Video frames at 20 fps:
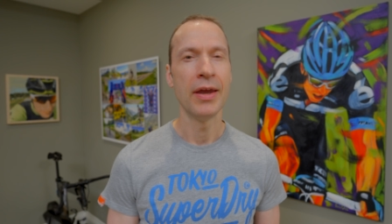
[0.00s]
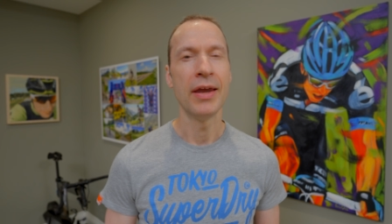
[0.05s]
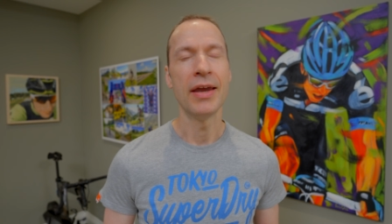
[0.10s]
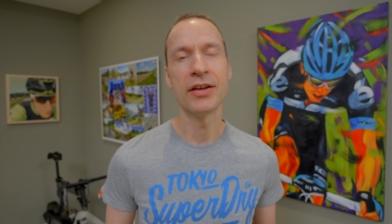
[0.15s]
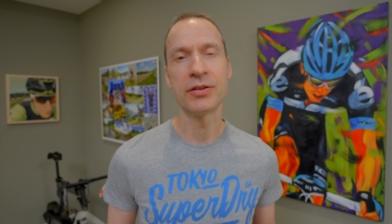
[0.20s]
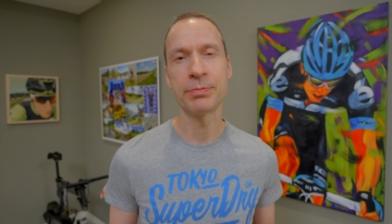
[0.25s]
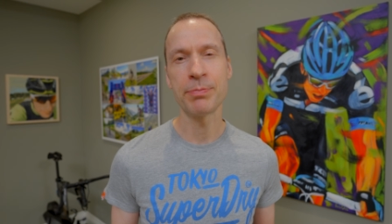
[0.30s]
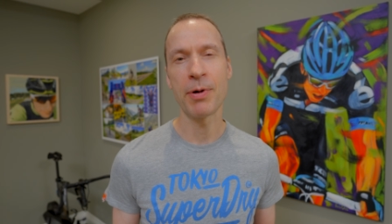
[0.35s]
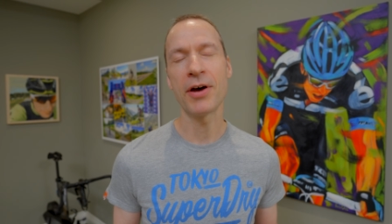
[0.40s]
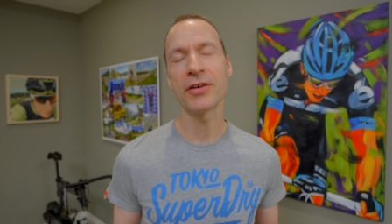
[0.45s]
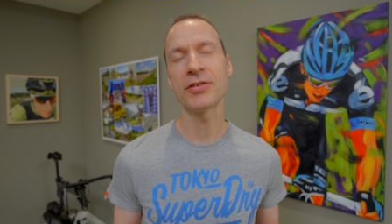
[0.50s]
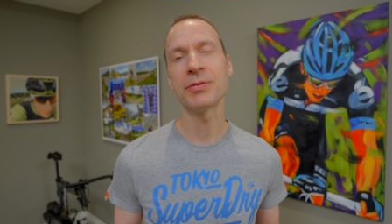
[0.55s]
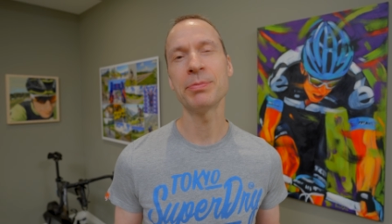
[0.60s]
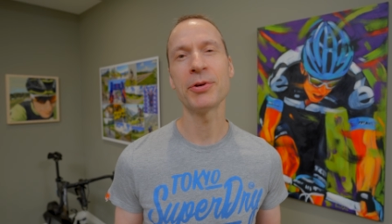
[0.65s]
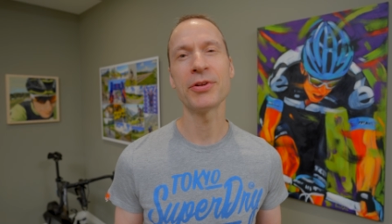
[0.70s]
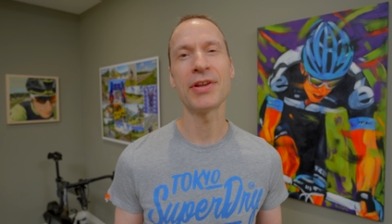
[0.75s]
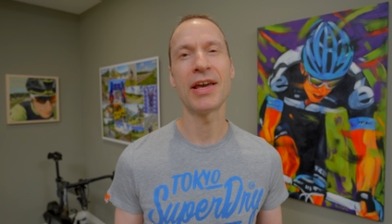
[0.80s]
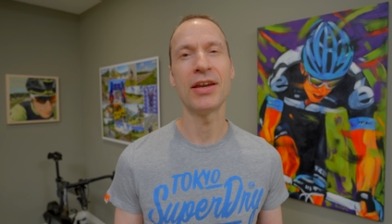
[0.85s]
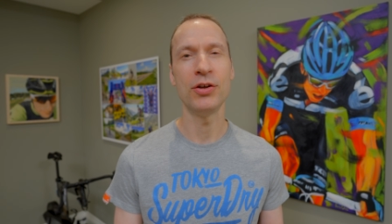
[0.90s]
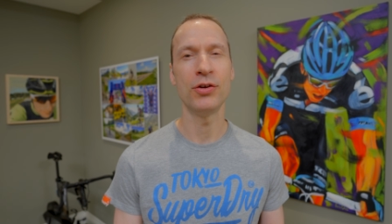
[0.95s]
It's
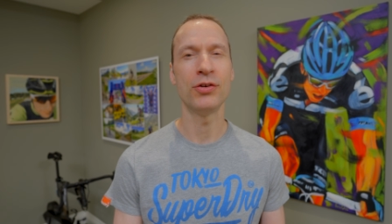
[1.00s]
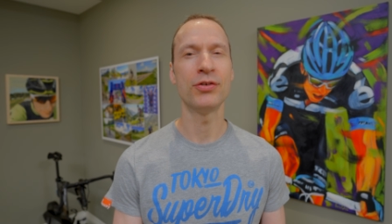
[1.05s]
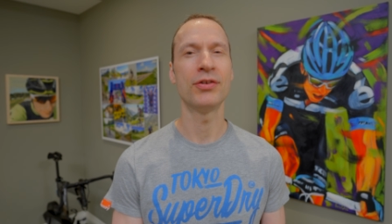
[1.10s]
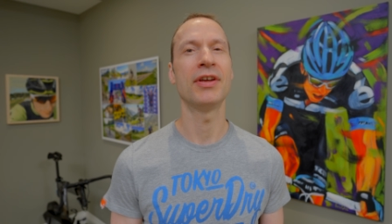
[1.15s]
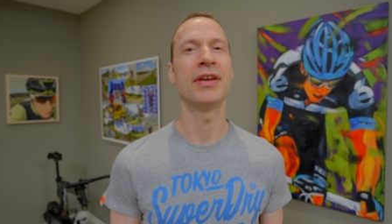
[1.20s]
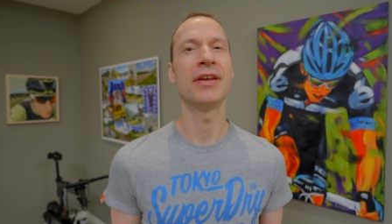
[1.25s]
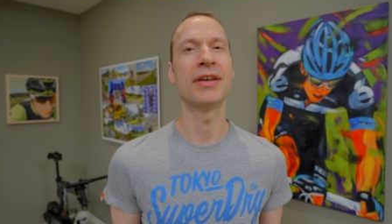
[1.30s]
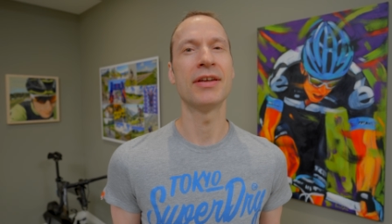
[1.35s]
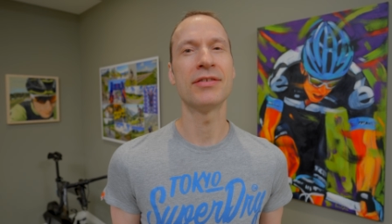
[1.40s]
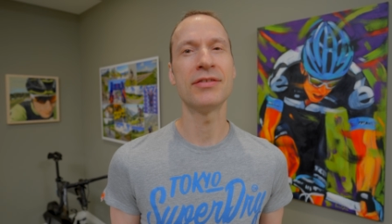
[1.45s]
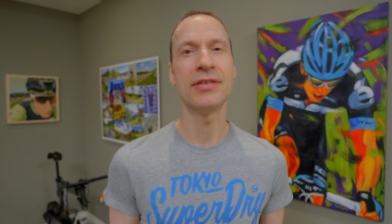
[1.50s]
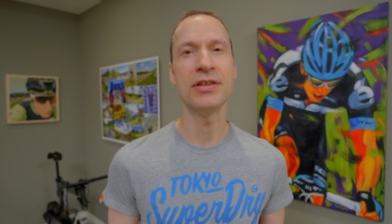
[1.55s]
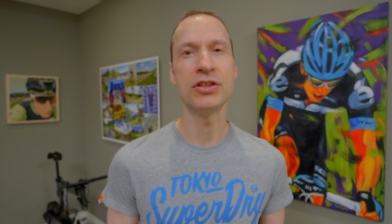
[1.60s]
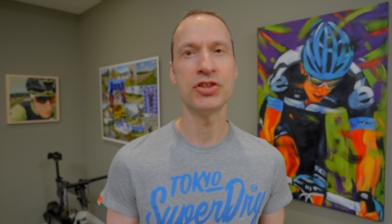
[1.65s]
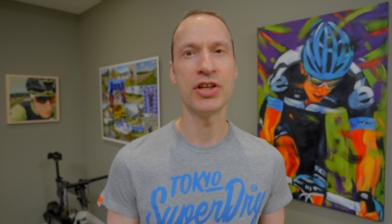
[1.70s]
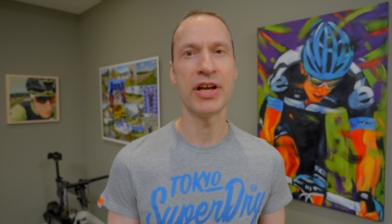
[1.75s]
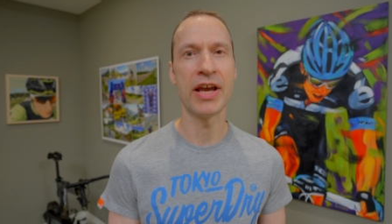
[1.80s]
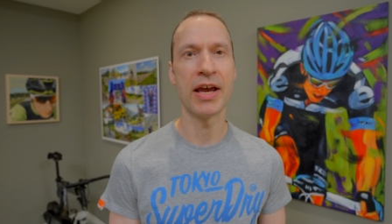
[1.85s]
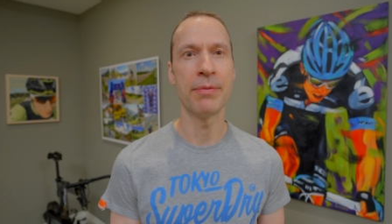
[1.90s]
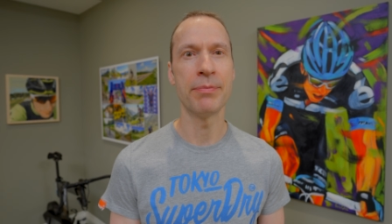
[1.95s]
possible that using
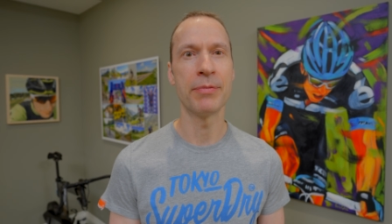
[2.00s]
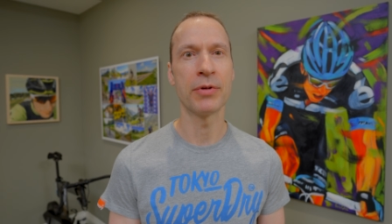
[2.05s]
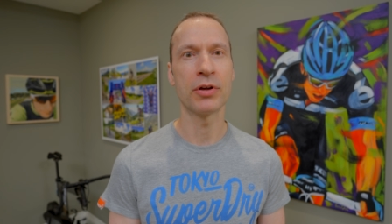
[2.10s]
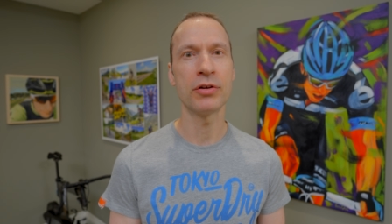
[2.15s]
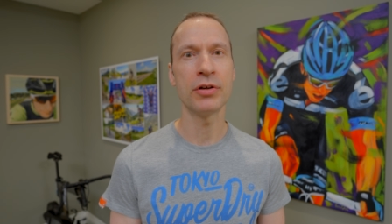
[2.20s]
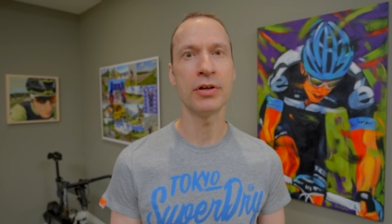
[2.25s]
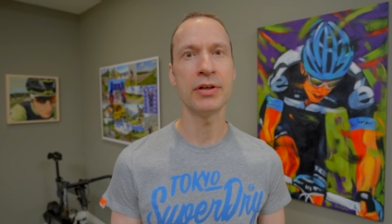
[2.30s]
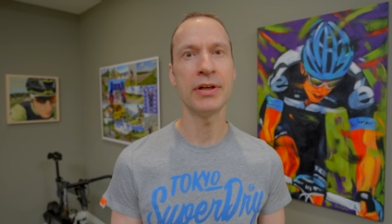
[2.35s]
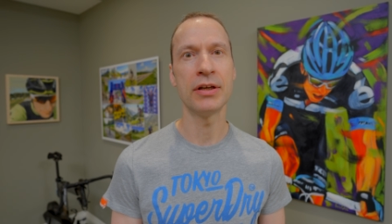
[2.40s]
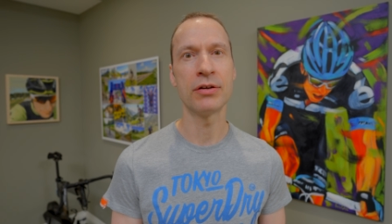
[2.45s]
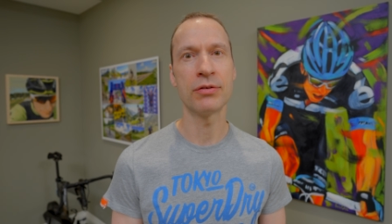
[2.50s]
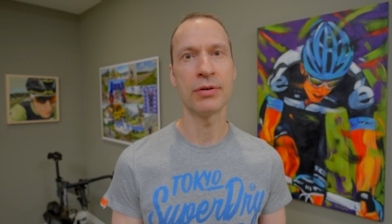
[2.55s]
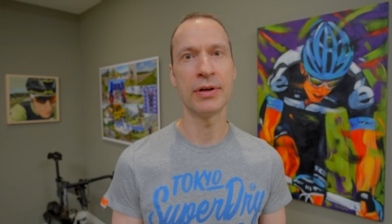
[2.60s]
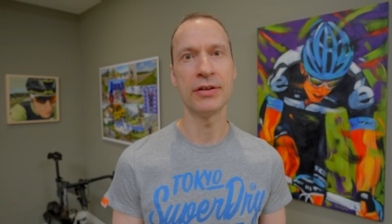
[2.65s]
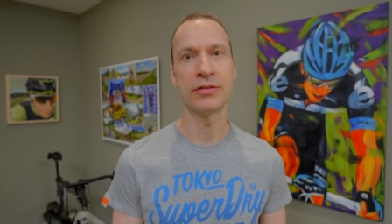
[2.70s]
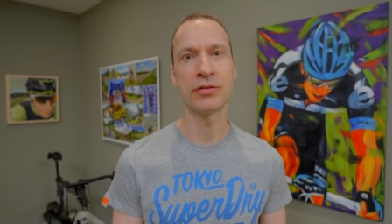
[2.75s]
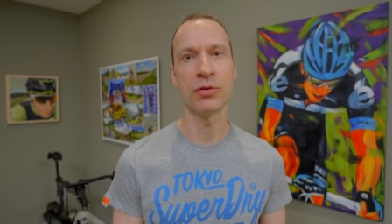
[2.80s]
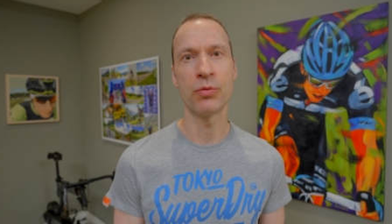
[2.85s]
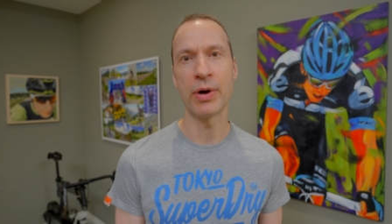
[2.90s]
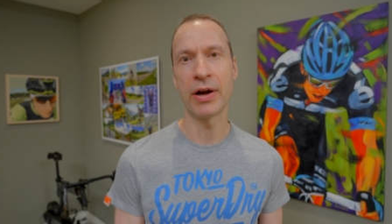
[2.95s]
CGM could
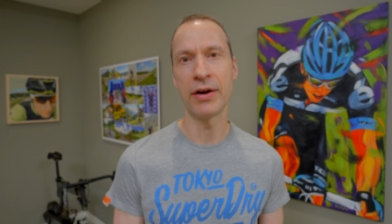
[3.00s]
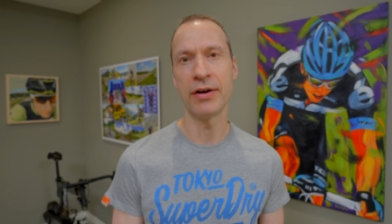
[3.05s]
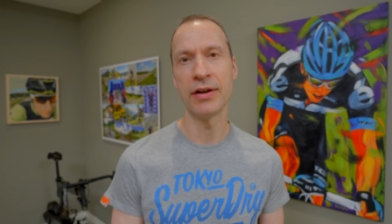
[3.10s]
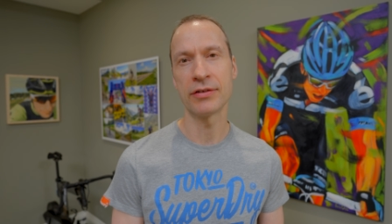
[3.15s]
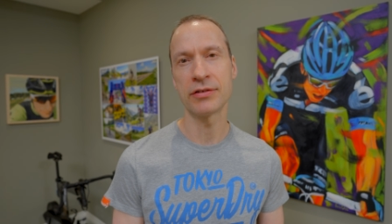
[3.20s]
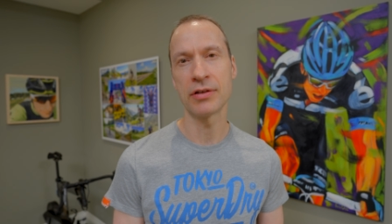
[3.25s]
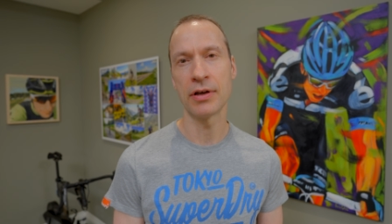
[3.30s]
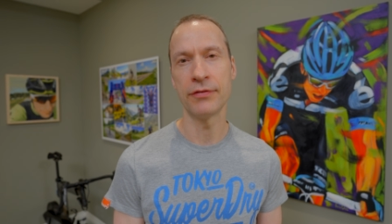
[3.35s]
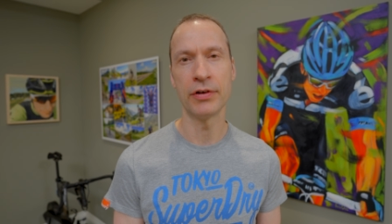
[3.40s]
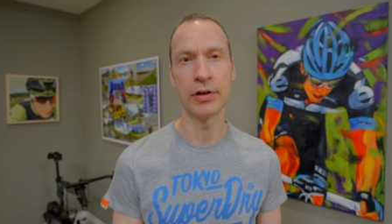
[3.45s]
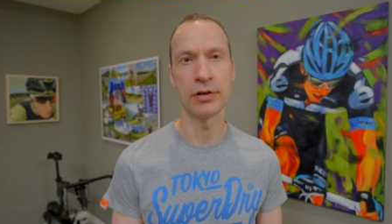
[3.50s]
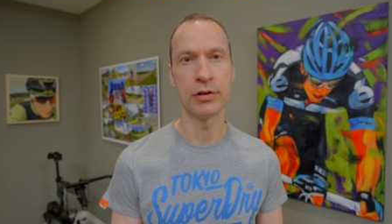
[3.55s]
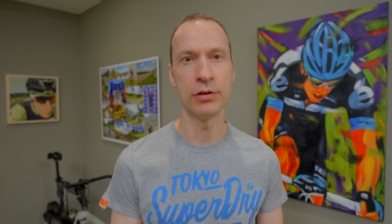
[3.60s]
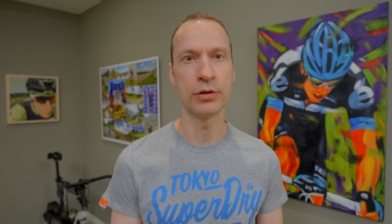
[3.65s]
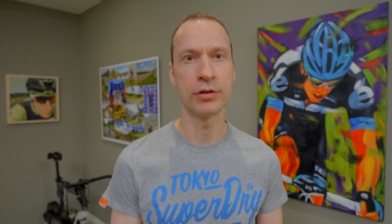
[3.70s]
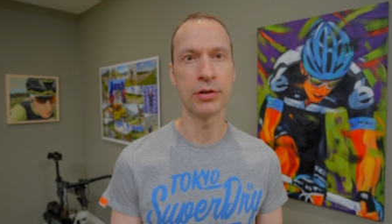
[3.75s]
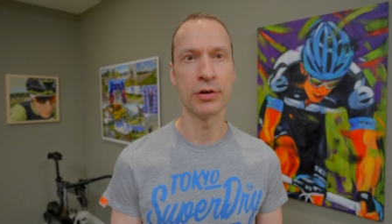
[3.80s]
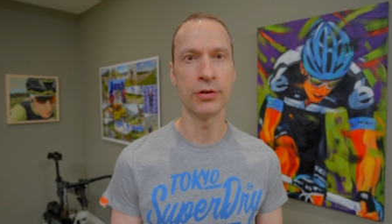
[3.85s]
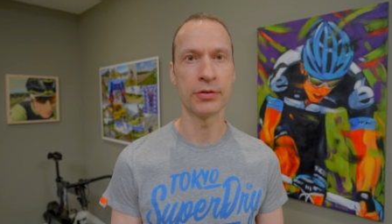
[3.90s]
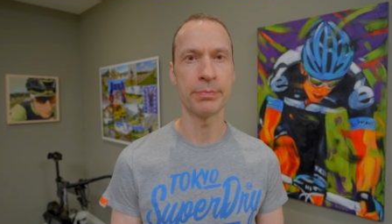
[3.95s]
increase awareness of your
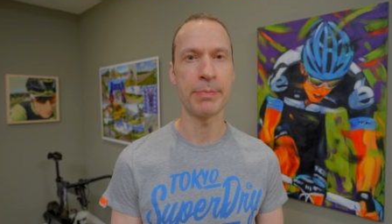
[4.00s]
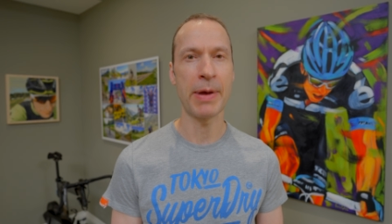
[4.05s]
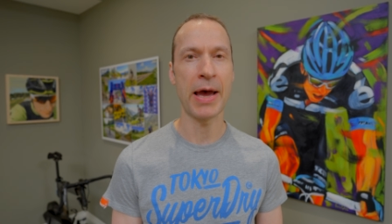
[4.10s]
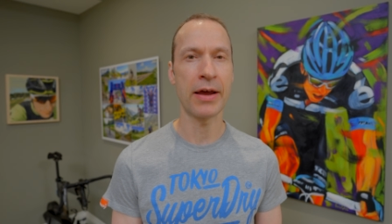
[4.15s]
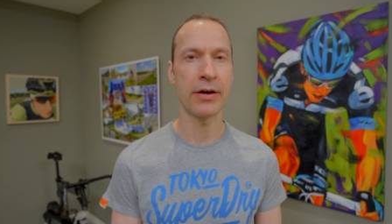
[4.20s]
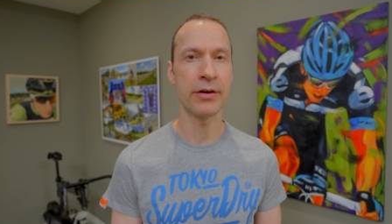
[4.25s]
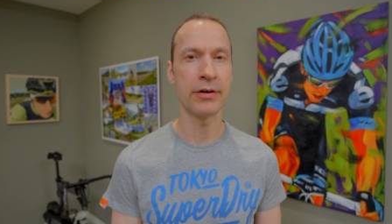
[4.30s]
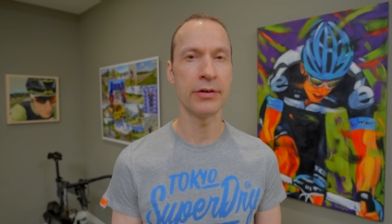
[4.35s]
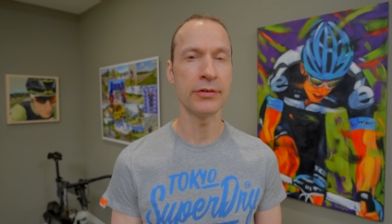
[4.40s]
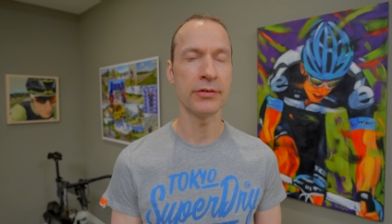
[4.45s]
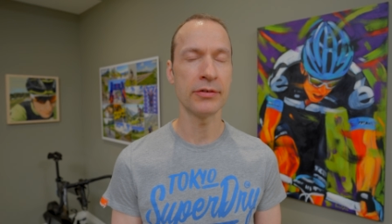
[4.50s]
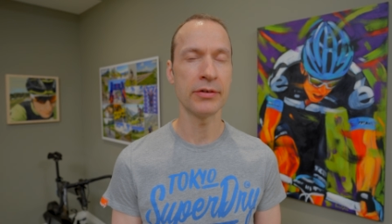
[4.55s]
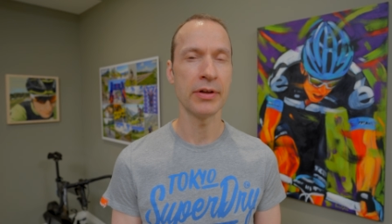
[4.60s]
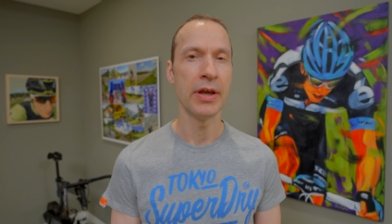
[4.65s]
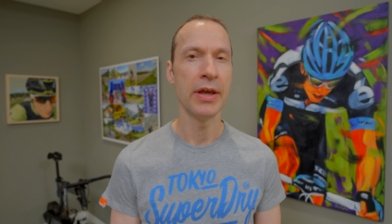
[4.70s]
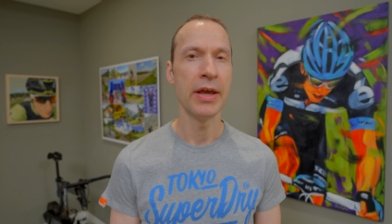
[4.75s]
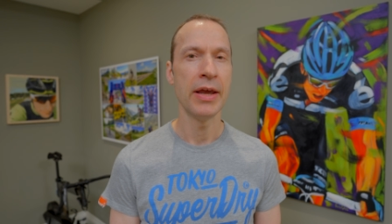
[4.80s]
glucose patterns